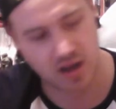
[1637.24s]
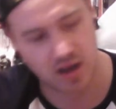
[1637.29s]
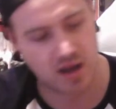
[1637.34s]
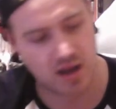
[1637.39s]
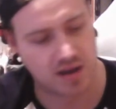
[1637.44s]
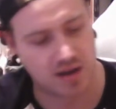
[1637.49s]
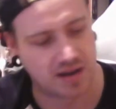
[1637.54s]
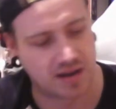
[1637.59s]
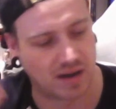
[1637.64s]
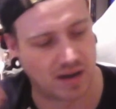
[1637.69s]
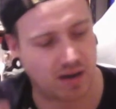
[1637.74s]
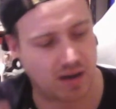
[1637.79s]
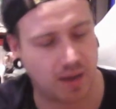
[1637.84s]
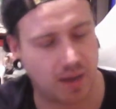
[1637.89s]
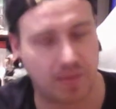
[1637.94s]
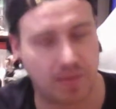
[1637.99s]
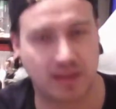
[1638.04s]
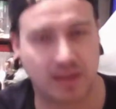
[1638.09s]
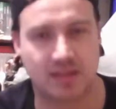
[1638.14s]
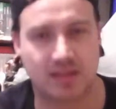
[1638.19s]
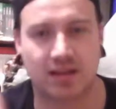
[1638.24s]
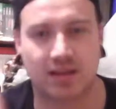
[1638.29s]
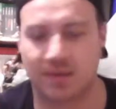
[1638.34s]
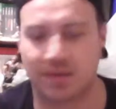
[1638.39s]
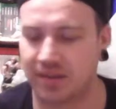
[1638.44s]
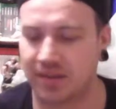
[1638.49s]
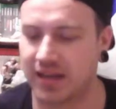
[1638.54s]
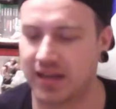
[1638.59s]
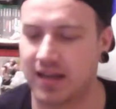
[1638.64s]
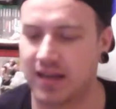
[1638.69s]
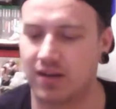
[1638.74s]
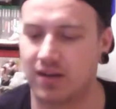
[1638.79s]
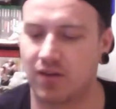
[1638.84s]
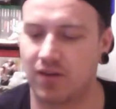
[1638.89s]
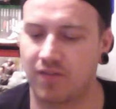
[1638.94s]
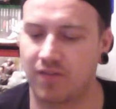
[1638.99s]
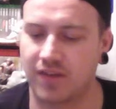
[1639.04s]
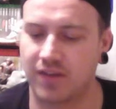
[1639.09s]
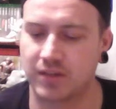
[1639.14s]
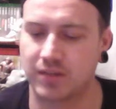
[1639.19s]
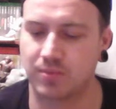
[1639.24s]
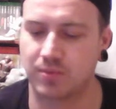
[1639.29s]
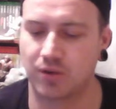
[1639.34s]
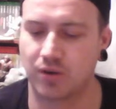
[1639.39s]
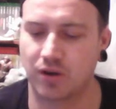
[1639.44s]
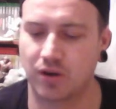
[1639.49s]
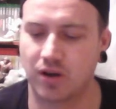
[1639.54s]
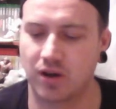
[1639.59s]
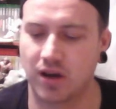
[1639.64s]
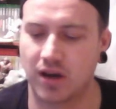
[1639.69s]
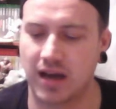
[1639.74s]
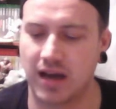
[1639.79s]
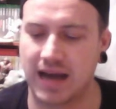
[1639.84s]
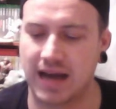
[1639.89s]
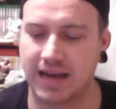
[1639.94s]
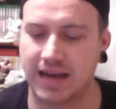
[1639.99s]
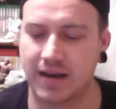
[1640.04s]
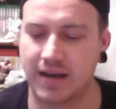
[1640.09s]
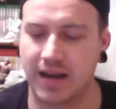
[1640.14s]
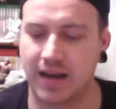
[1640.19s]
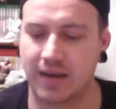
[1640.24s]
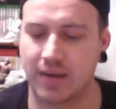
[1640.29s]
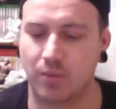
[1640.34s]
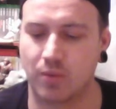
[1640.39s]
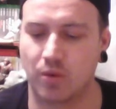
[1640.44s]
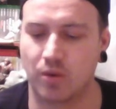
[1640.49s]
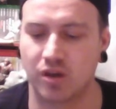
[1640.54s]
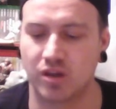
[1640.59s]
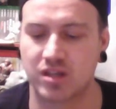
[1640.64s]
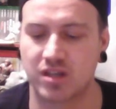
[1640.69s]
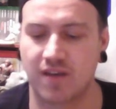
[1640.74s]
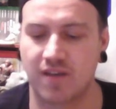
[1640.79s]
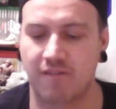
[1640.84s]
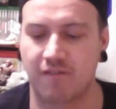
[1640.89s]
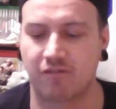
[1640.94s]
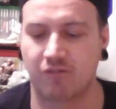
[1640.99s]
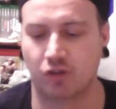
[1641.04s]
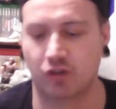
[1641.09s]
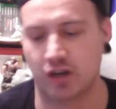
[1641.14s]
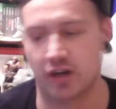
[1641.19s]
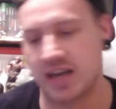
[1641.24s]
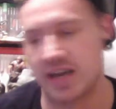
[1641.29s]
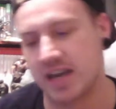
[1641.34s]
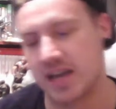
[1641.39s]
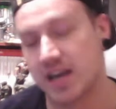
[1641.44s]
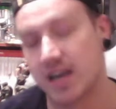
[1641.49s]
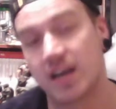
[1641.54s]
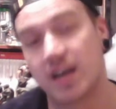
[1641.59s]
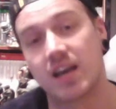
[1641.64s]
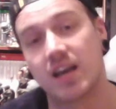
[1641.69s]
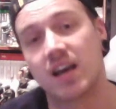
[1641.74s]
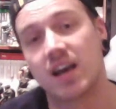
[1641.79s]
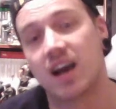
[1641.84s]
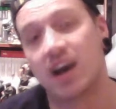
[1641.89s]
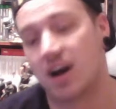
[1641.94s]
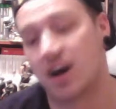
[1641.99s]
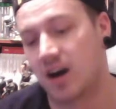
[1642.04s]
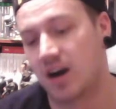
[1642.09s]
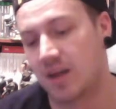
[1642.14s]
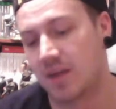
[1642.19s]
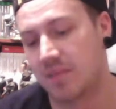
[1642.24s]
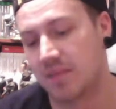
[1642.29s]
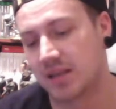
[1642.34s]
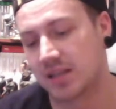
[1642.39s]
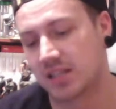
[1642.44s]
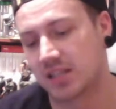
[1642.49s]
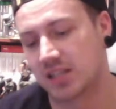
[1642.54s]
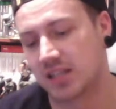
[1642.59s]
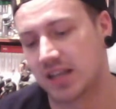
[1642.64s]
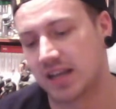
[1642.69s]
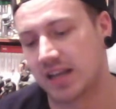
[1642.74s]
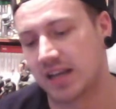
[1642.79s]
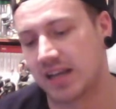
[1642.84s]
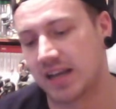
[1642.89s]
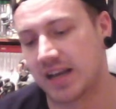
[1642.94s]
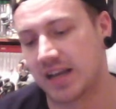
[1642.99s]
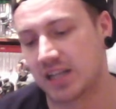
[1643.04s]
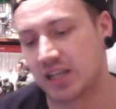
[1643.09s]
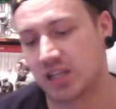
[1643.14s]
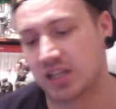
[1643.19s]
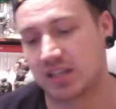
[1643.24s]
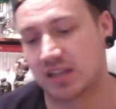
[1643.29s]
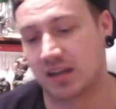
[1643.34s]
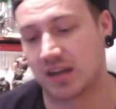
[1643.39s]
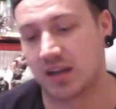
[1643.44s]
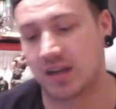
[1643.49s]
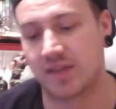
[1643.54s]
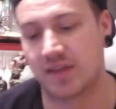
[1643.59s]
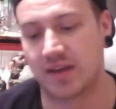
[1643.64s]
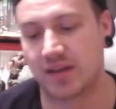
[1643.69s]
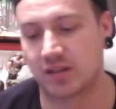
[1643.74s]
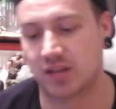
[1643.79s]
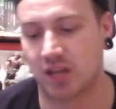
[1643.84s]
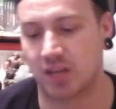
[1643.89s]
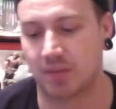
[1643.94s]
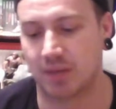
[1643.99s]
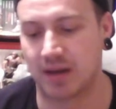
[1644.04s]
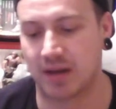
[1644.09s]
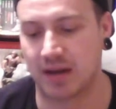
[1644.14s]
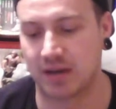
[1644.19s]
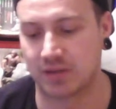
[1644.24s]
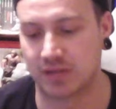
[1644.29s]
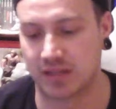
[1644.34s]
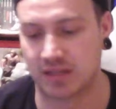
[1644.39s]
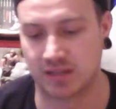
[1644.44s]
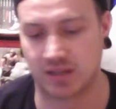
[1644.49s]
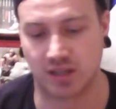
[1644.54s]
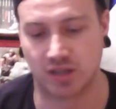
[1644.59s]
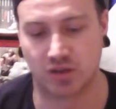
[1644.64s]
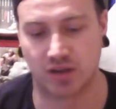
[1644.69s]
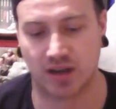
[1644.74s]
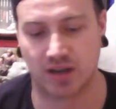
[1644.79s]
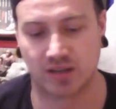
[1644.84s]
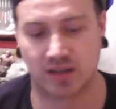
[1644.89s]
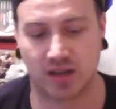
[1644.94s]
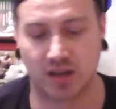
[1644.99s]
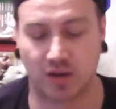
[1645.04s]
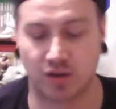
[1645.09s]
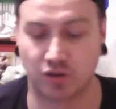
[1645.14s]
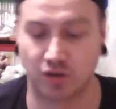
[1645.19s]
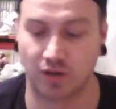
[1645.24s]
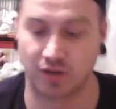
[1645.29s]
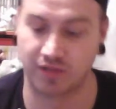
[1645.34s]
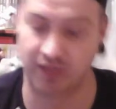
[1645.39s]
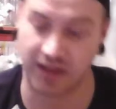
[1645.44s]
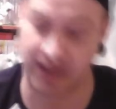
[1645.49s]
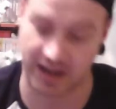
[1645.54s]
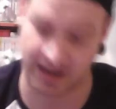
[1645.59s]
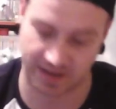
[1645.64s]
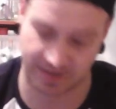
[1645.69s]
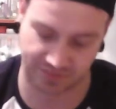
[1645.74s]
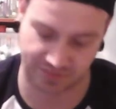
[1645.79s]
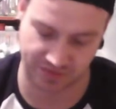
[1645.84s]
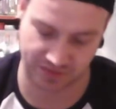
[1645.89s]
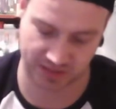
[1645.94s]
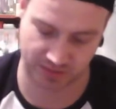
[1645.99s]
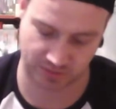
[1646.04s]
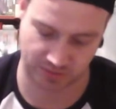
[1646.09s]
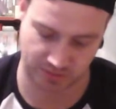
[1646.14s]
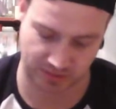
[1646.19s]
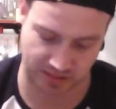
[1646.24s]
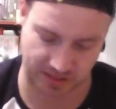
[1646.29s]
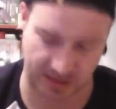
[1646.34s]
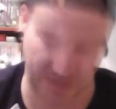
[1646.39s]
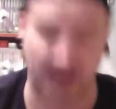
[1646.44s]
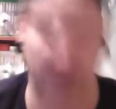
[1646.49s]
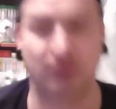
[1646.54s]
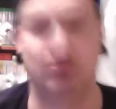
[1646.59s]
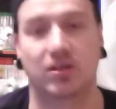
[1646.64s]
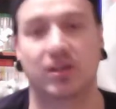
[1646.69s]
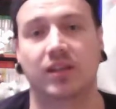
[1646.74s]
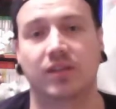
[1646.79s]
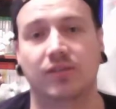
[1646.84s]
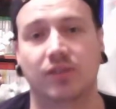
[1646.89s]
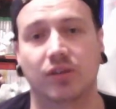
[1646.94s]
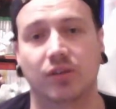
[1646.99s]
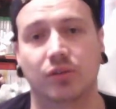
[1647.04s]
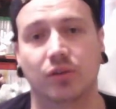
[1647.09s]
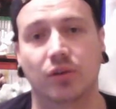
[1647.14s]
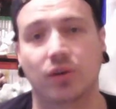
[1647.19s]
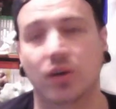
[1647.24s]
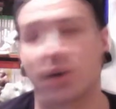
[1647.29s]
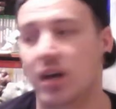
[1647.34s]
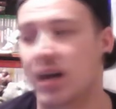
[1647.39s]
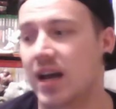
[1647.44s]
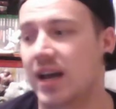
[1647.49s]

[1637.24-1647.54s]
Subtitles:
Now I picked this up again off Facebook, and it was free. I messaged the lady and she said, I'll leave it outside my house, here's the address. I drove there and this was there outside the front door.